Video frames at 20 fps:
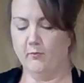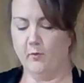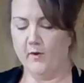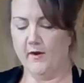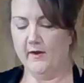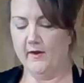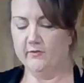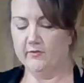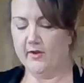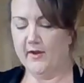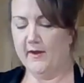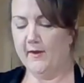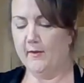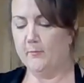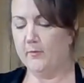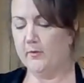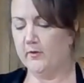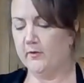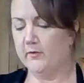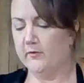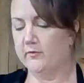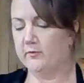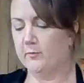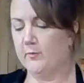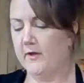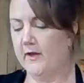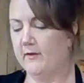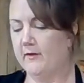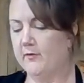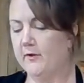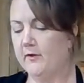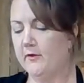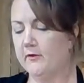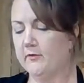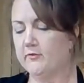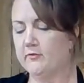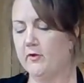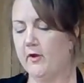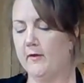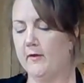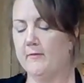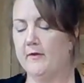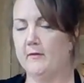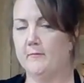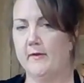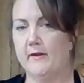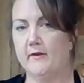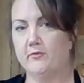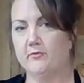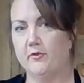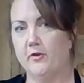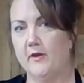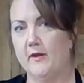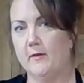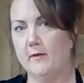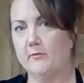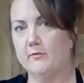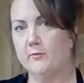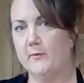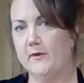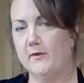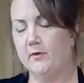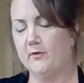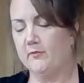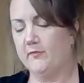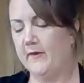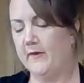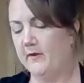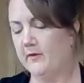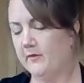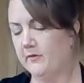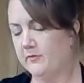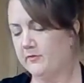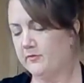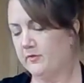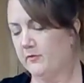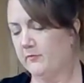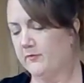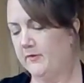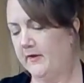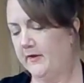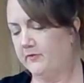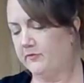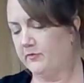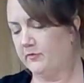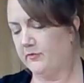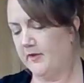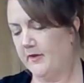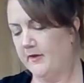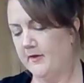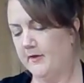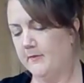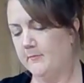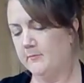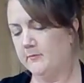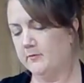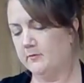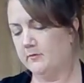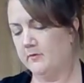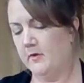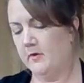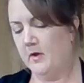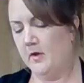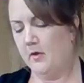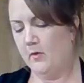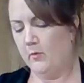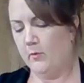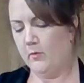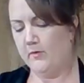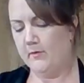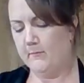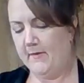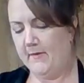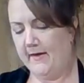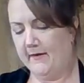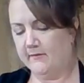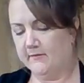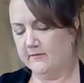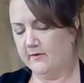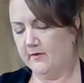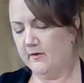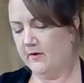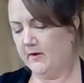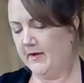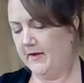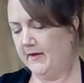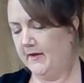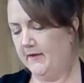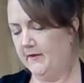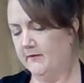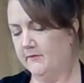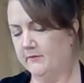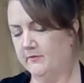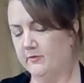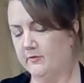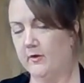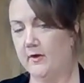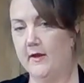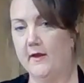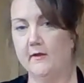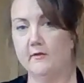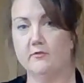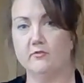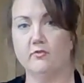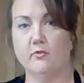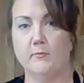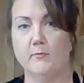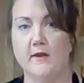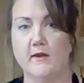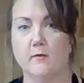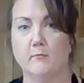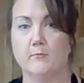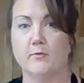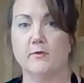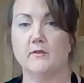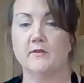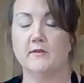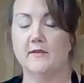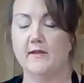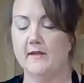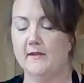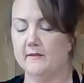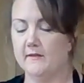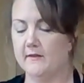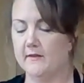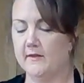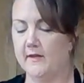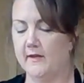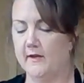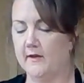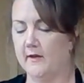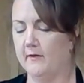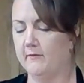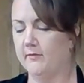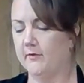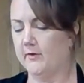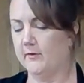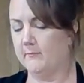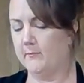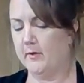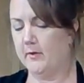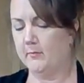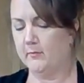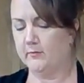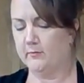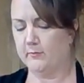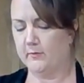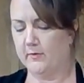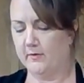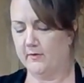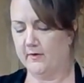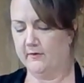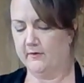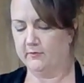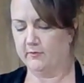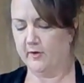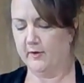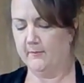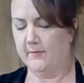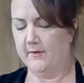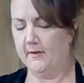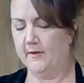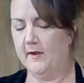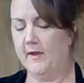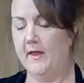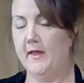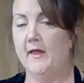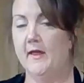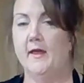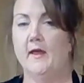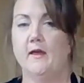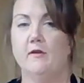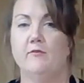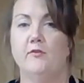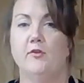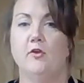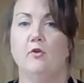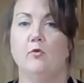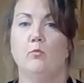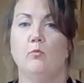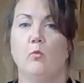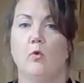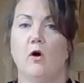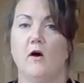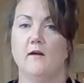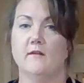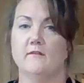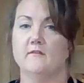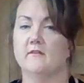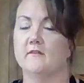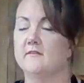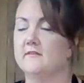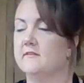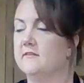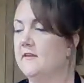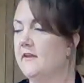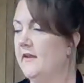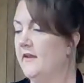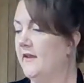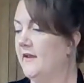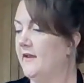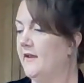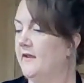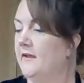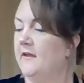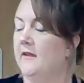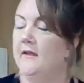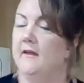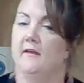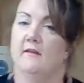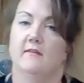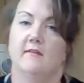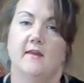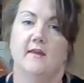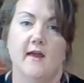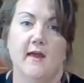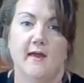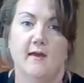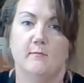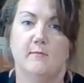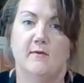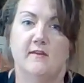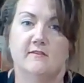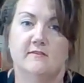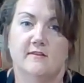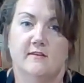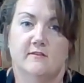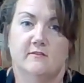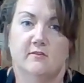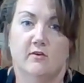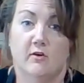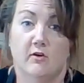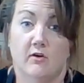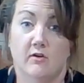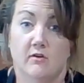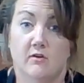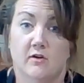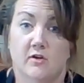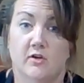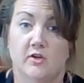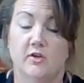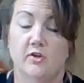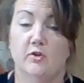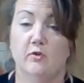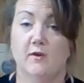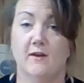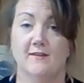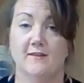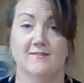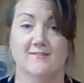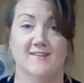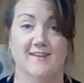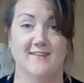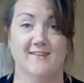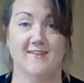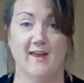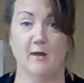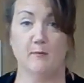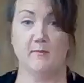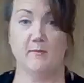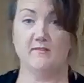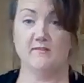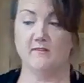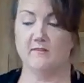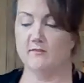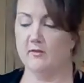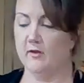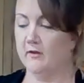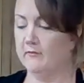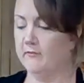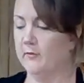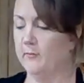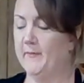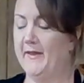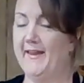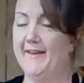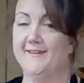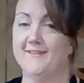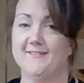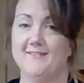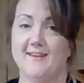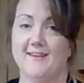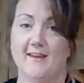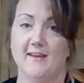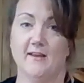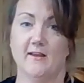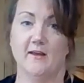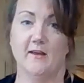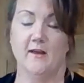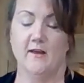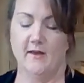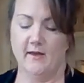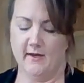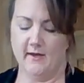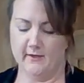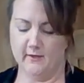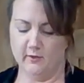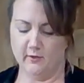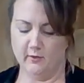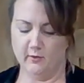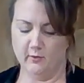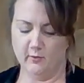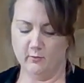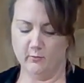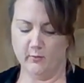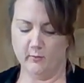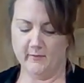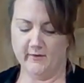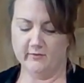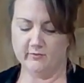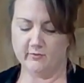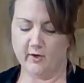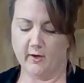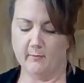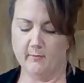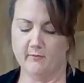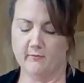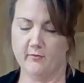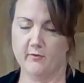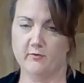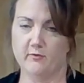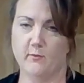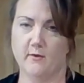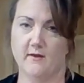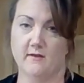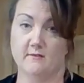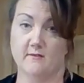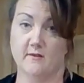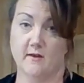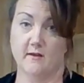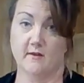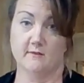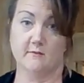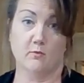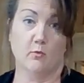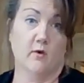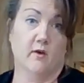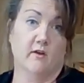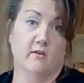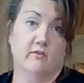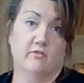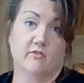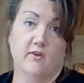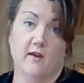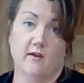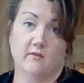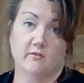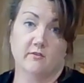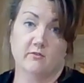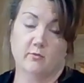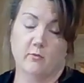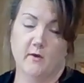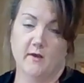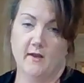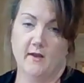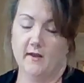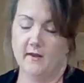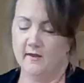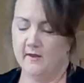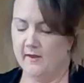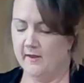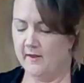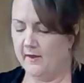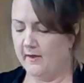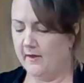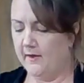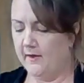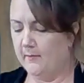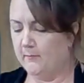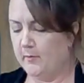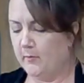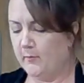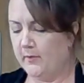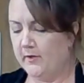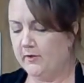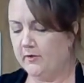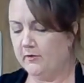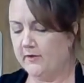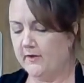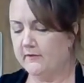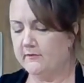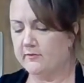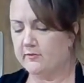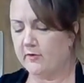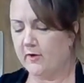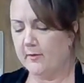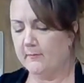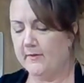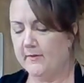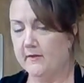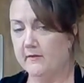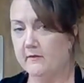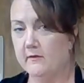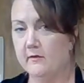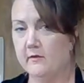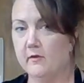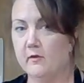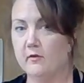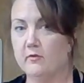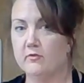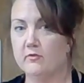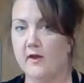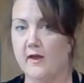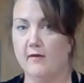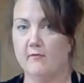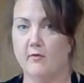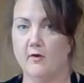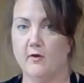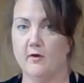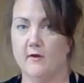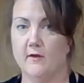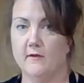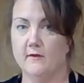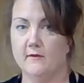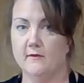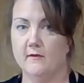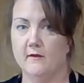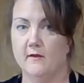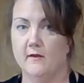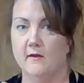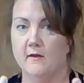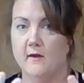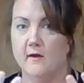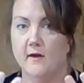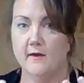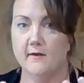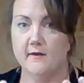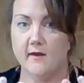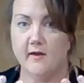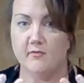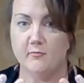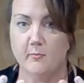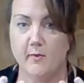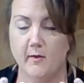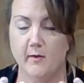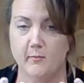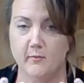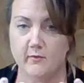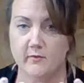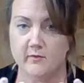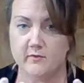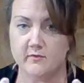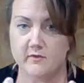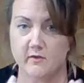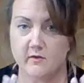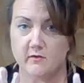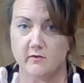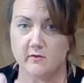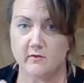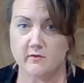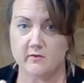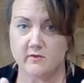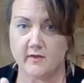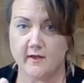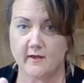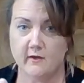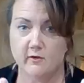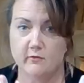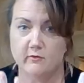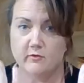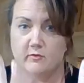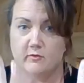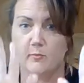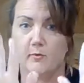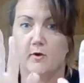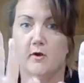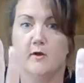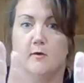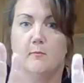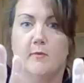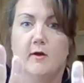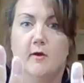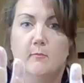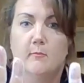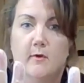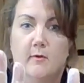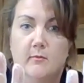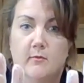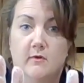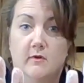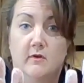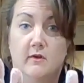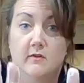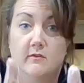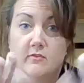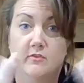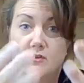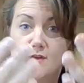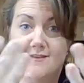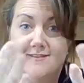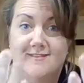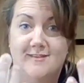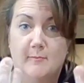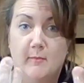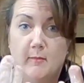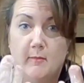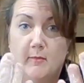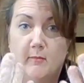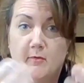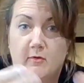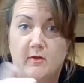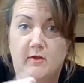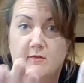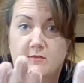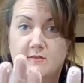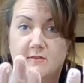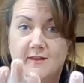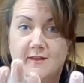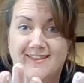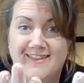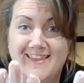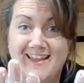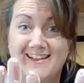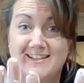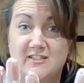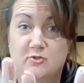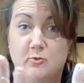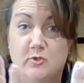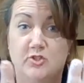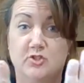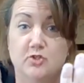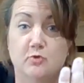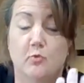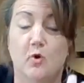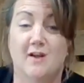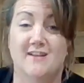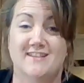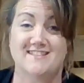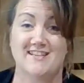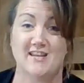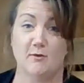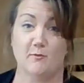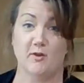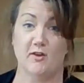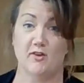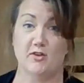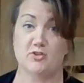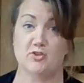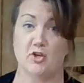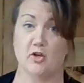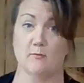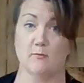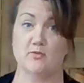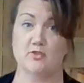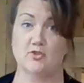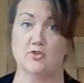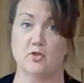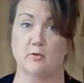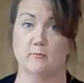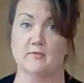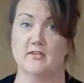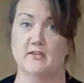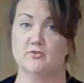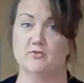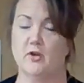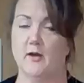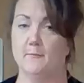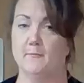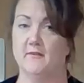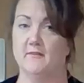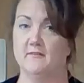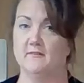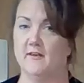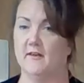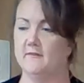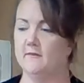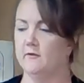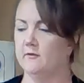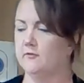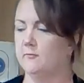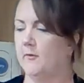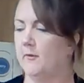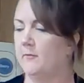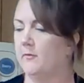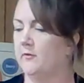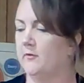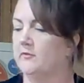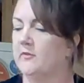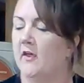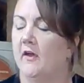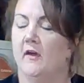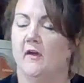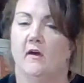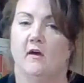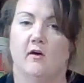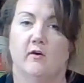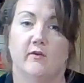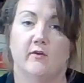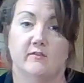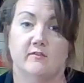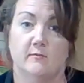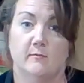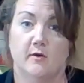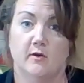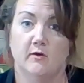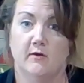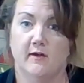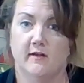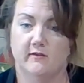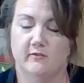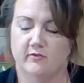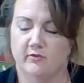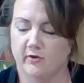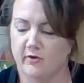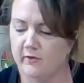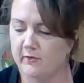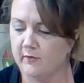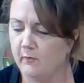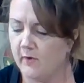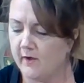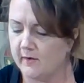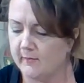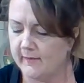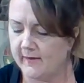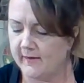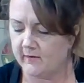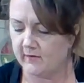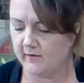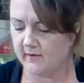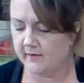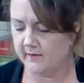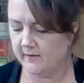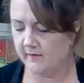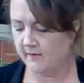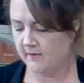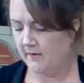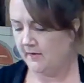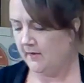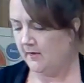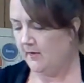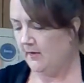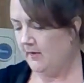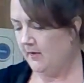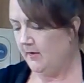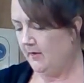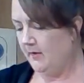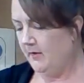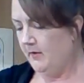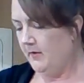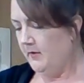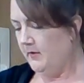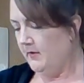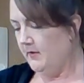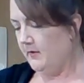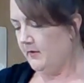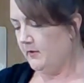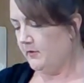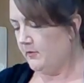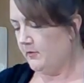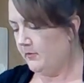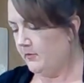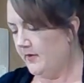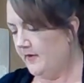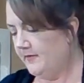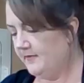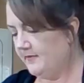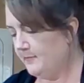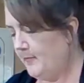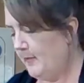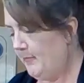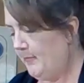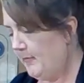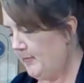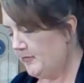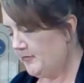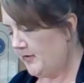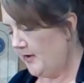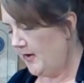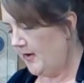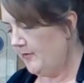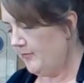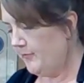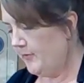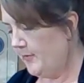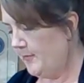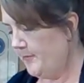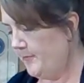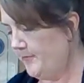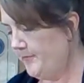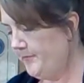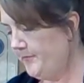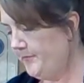4-H campers, whenever you're scrubbing, make sure you get between your fingers. Don't forget your thumbs or the backs of your hands. Your hands should be completely covered in bubbles when you're done scrubbing. If you want to sing the ABC song, you can sing the ABC song from A to Z, and you will be scrubbing for 20 seconds, or you can just count to 20. But when you're done scrubbing, you should have on enough bubbles that it looks like you just put on a pair of bubble gloves. You guys see my bubble gloves? That's what you want to get rid of the germs. The germs get trapped inside those bubbles. Okay, so I'm gonna go ahead and turn the water back on. Gonna rinse my bubbles off.